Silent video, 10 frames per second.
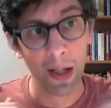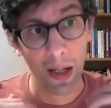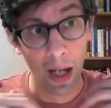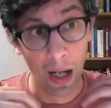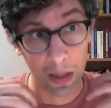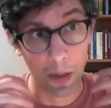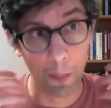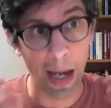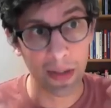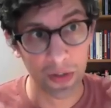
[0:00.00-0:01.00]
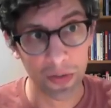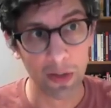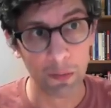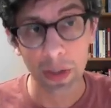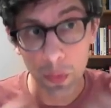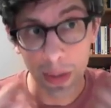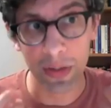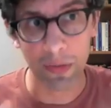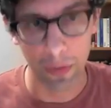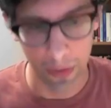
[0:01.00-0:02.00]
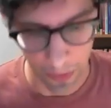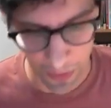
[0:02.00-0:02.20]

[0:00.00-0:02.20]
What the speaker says: and competitive between different